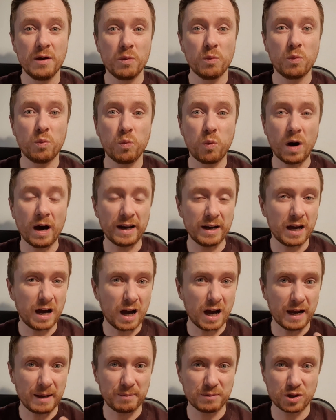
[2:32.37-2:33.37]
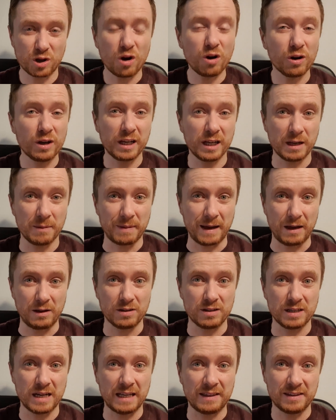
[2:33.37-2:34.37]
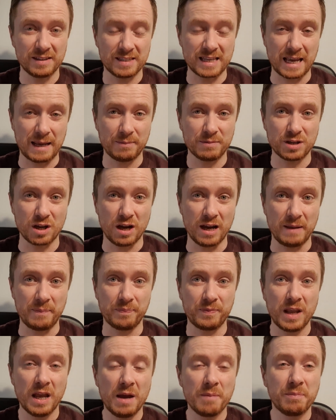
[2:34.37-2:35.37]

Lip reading: what I'm talking about at the same time,